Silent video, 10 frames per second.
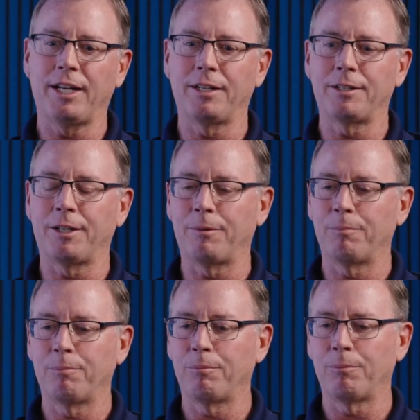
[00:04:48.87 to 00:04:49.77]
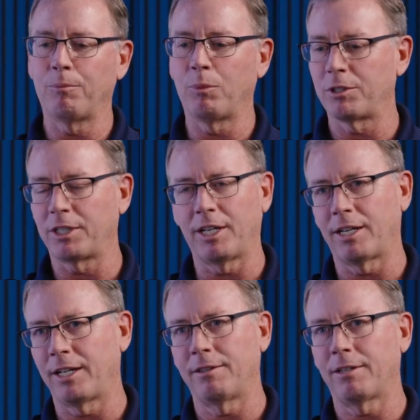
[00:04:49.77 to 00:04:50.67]
And once again,
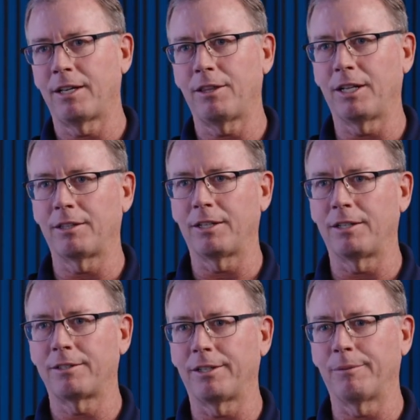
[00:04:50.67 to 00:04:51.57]
I think that,